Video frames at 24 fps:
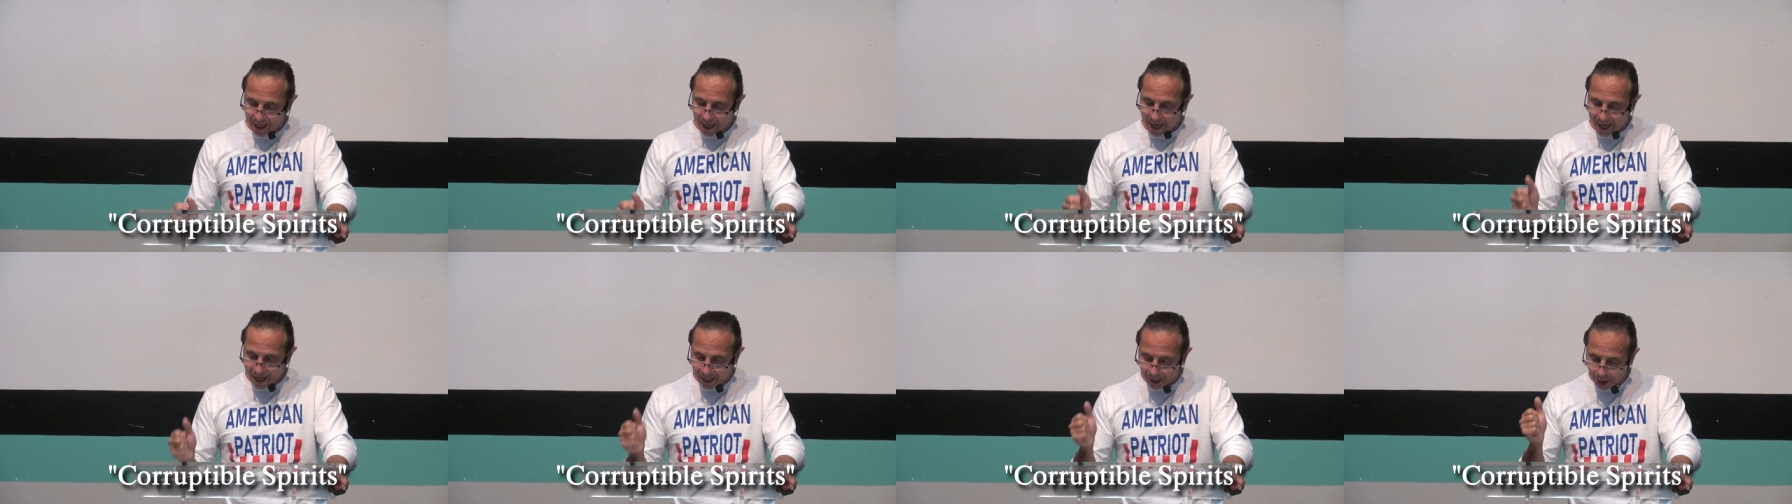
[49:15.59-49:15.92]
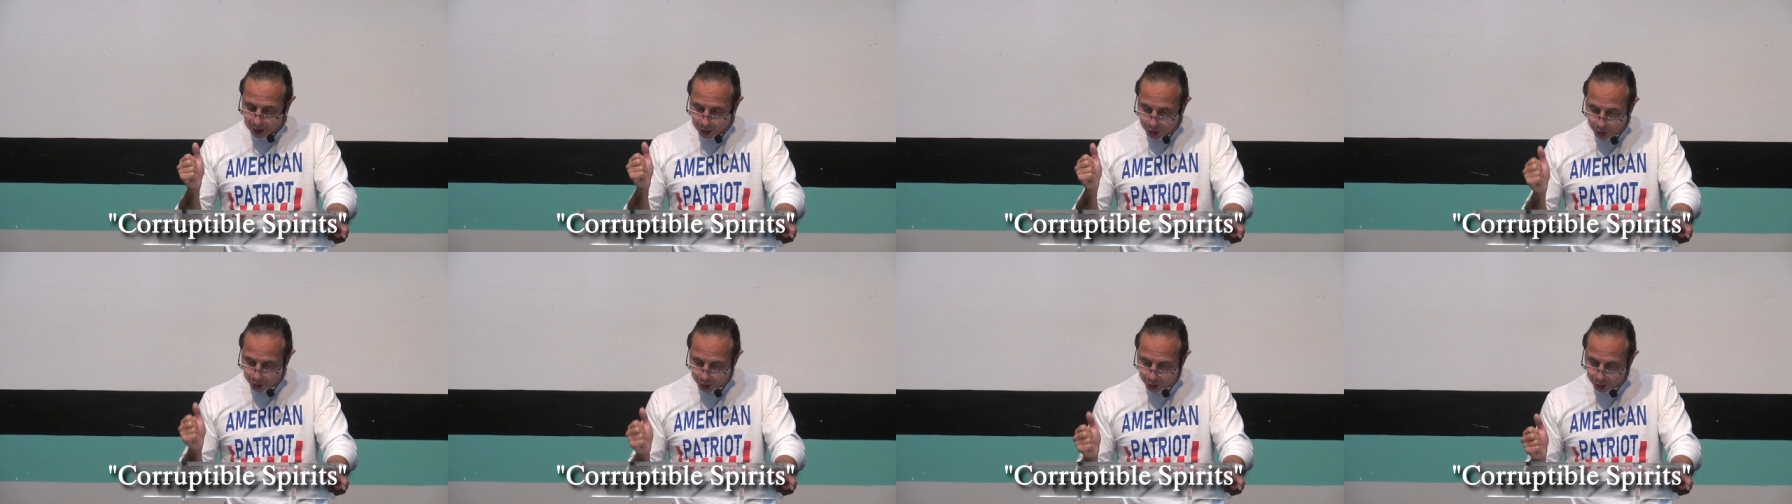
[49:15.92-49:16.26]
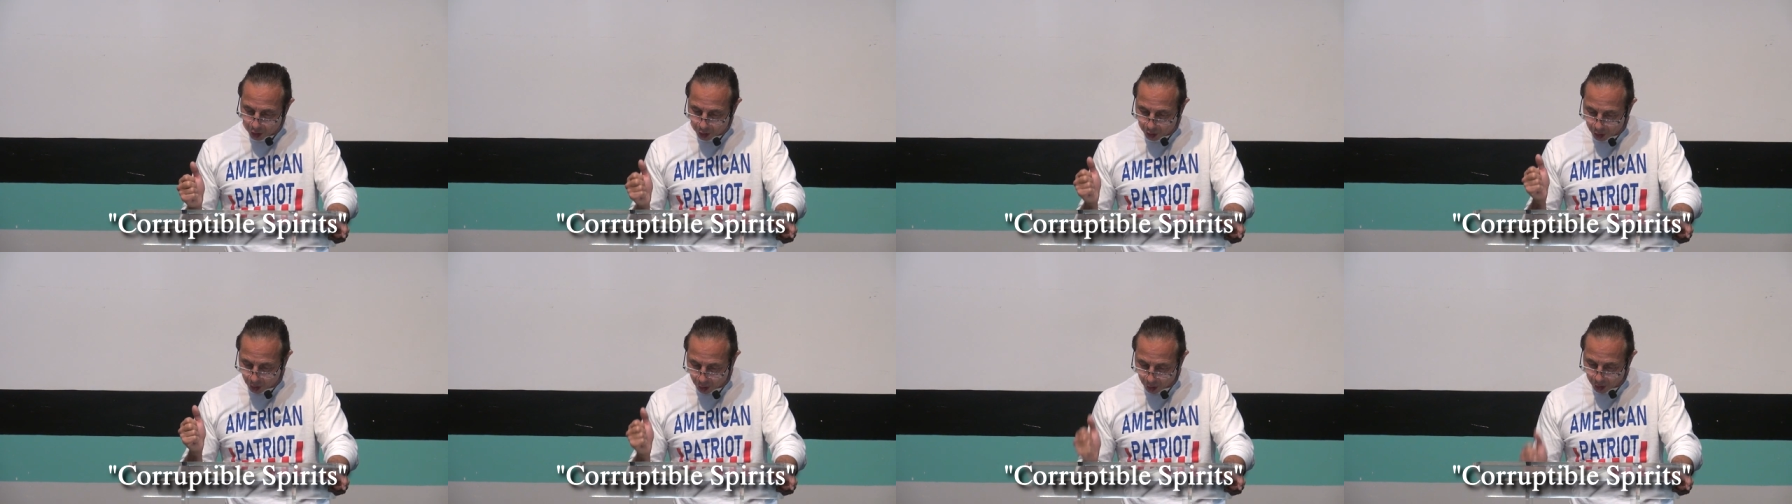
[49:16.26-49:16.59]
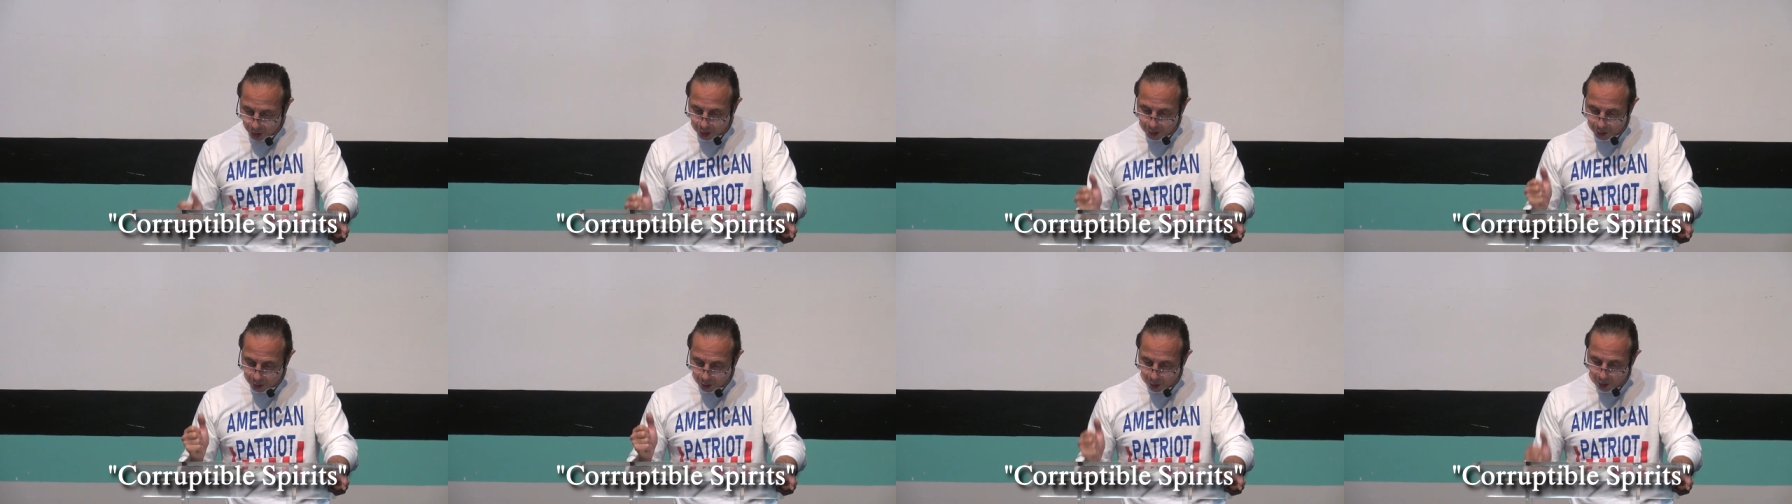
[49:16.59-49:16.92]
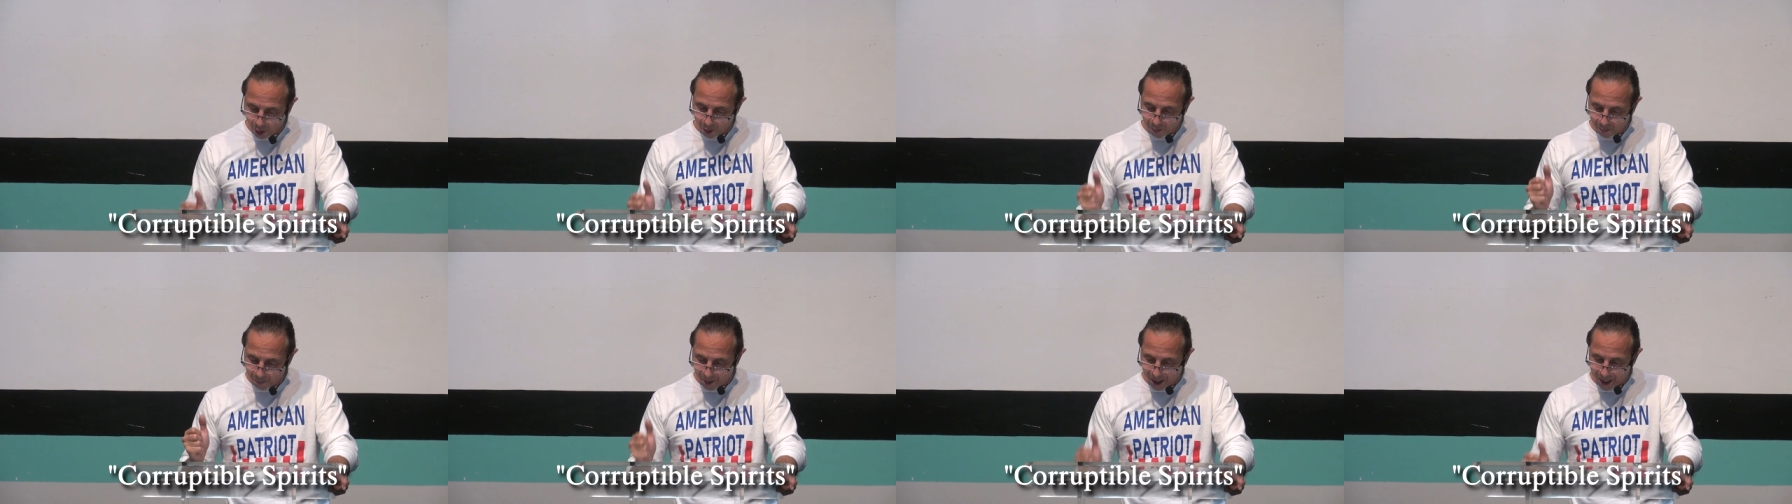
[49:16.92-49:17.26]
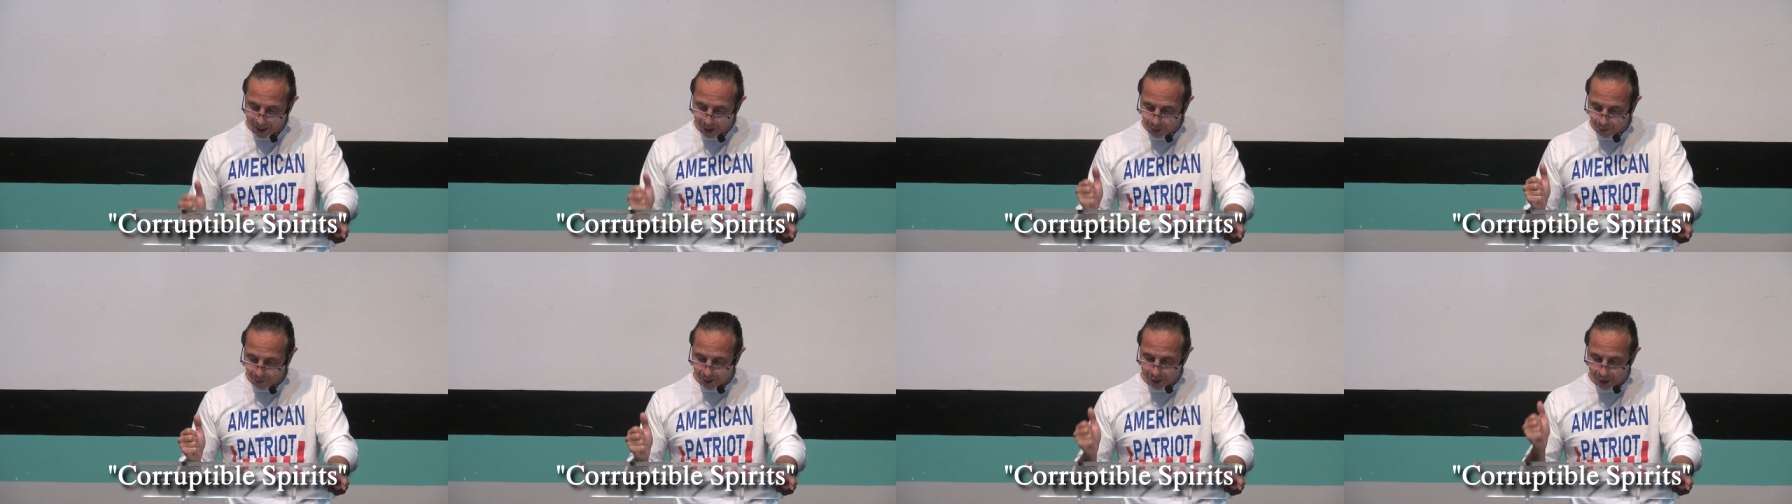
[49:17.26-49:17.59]
and good hope
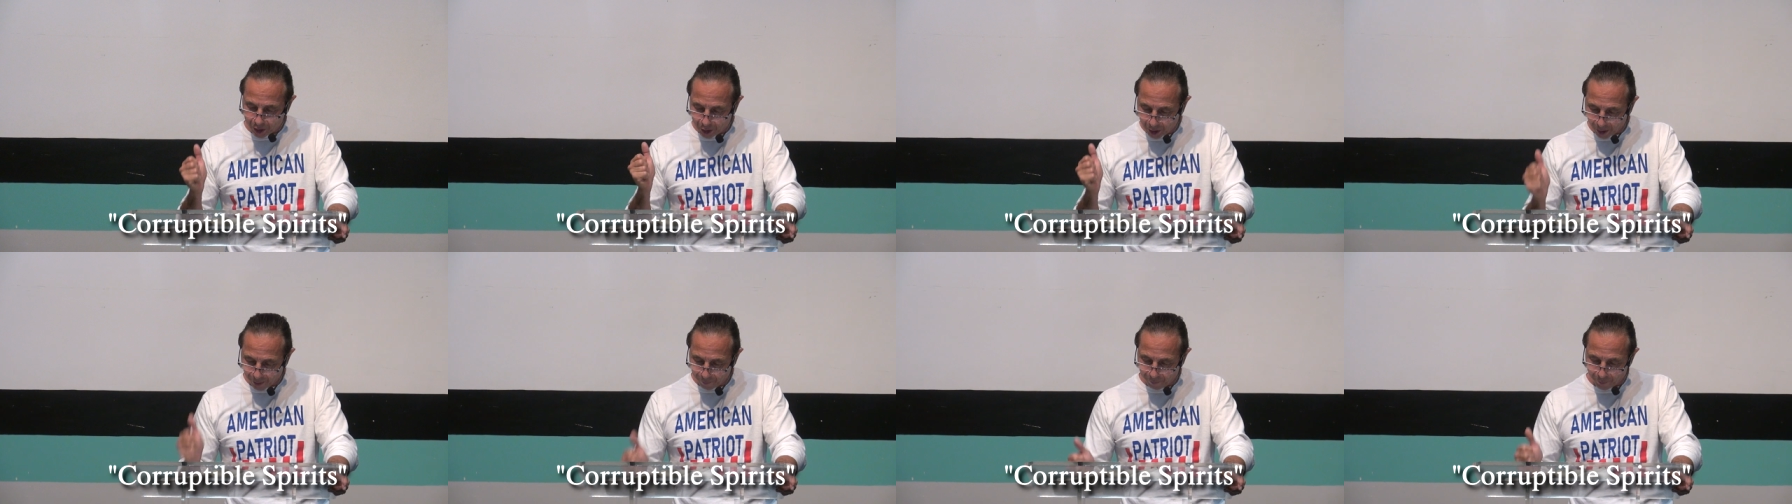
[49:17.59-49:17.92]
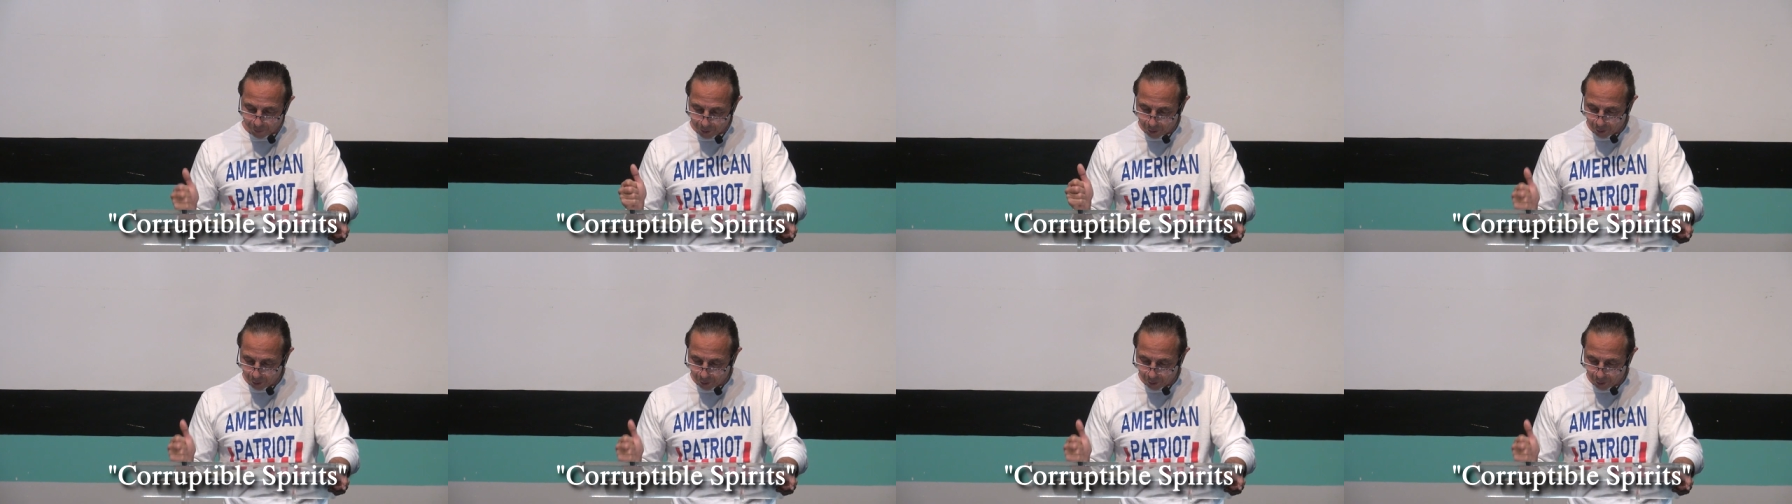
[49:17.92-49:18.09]
by grace comfort